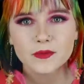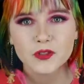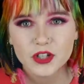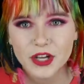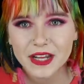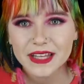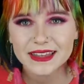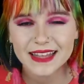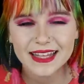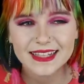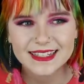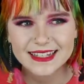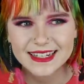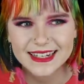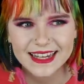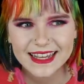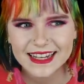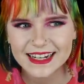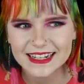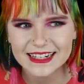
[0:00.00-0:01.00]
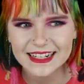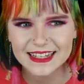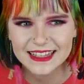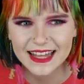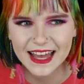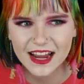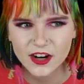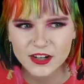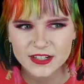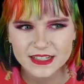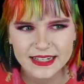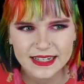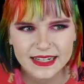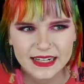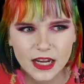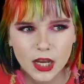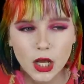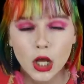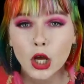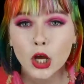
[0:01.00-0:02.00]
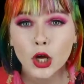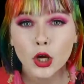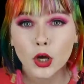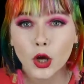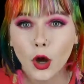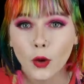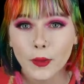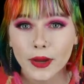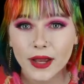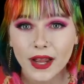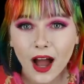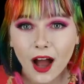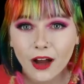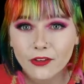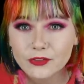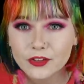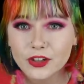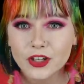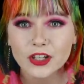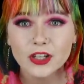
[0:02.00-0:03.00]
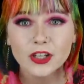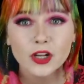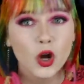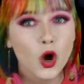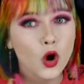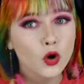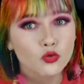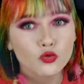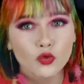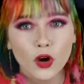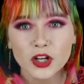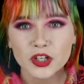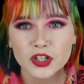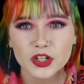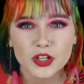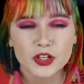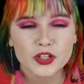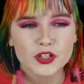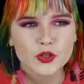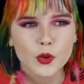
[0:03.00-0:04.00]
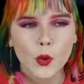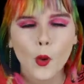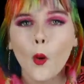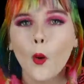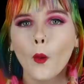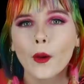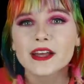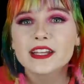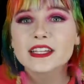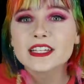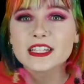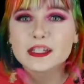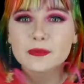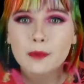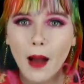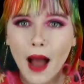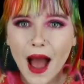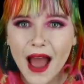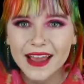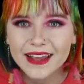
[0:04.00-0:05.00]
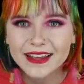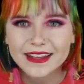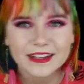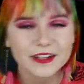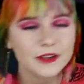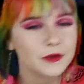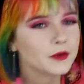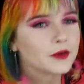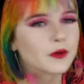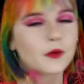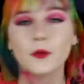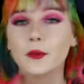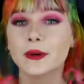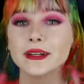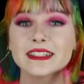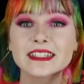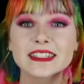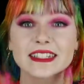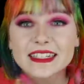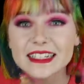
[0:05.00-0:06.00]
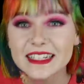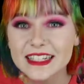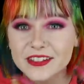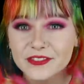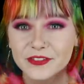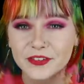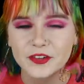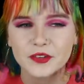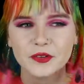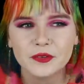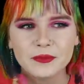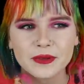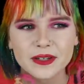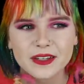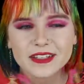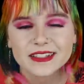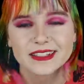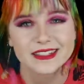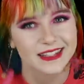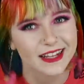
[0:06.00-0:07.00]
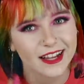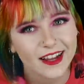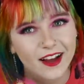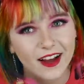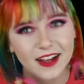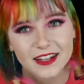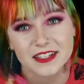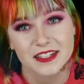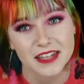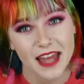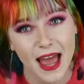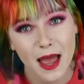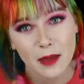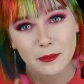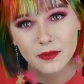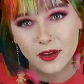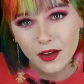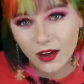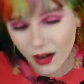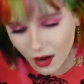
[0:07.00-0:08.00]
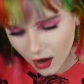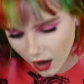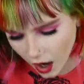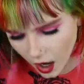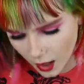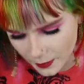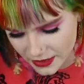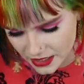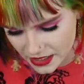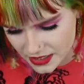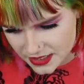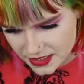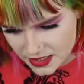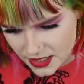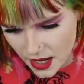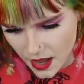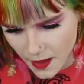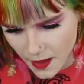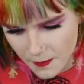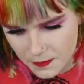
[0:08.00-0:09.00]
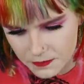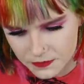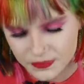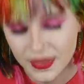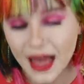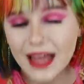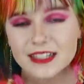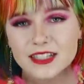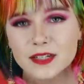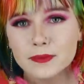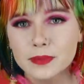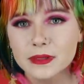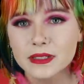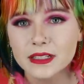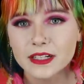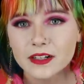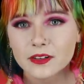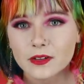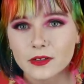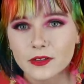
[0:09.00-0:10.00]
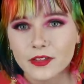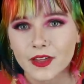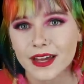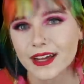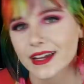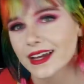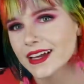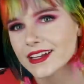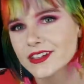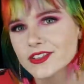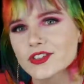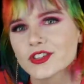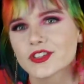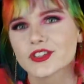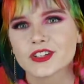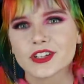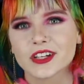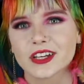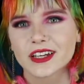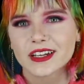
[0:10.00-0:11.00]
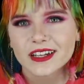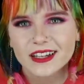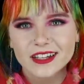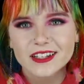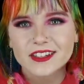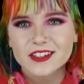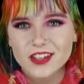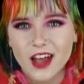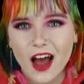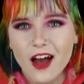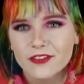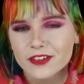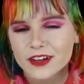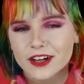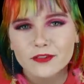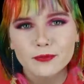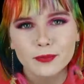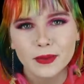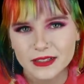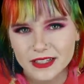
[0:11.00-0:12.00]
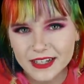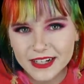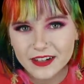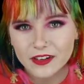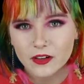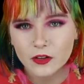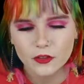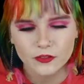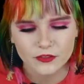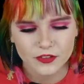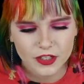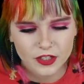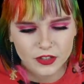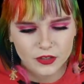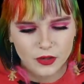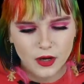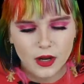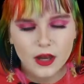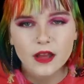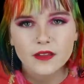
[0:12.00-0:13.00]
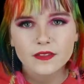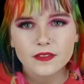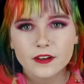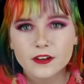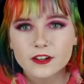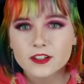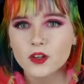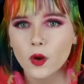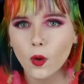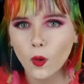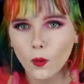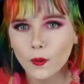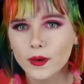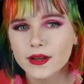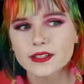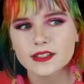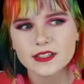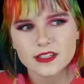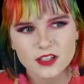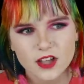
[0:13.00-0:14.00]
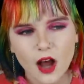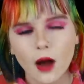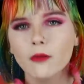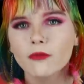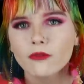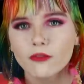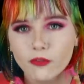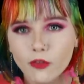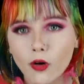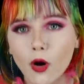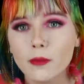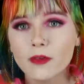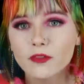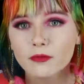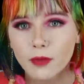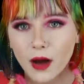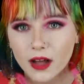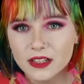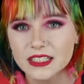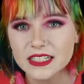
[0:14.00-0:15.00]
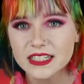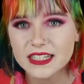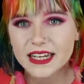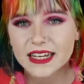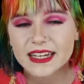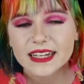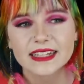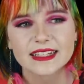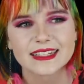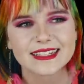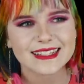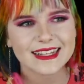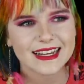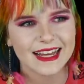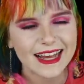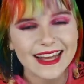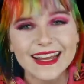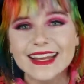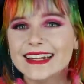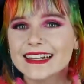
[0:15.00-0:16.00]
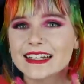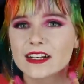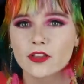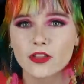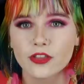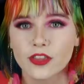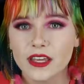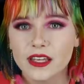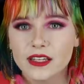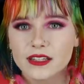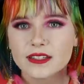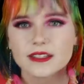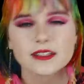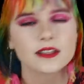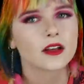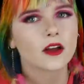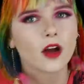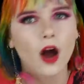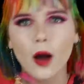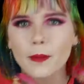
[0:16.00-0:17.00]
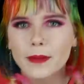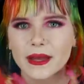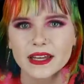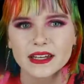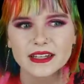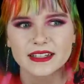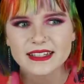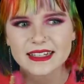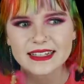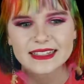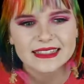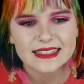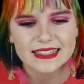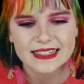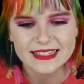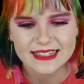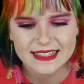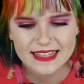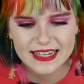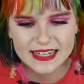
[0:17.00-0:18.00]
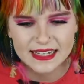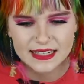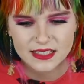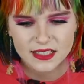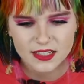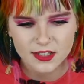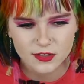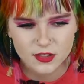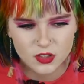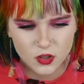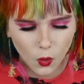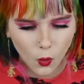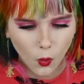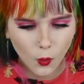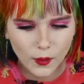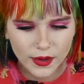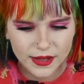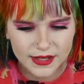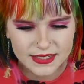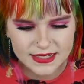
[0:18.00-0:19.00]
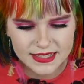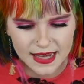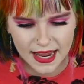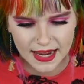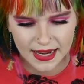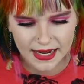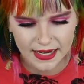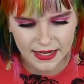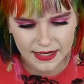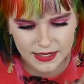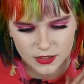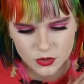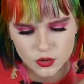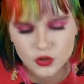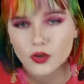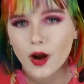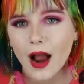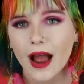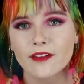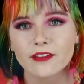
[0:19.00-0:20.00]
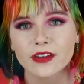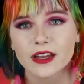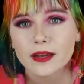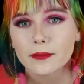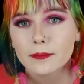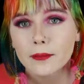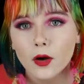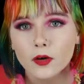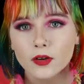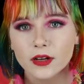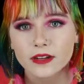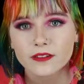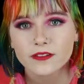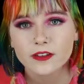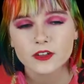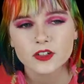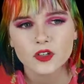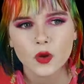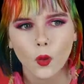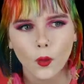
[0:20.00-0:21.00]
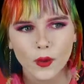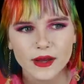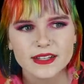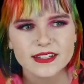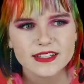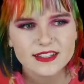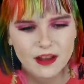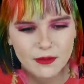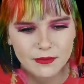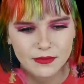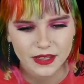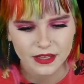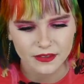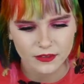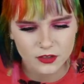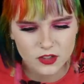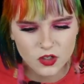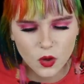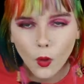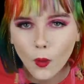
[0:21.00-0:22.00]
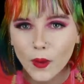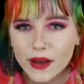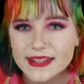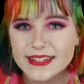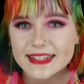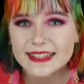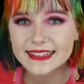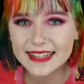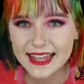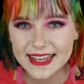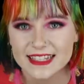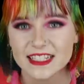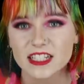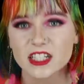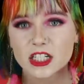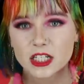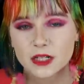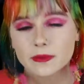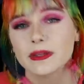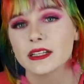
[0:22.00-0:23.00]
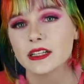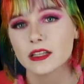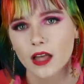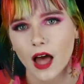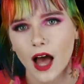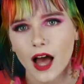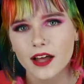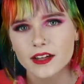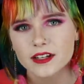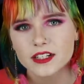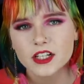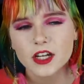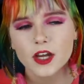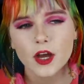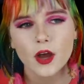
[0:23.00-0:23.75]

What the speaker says: shit that's like hidden in there. It's like going after Russians who are always spying and who are always evil because goddamn commies. That's a political thing. It's just a conservative political view. There is always some form of politics in these comics, in these things. There's always a driving motive. There's always something. There's always a lesson to be learned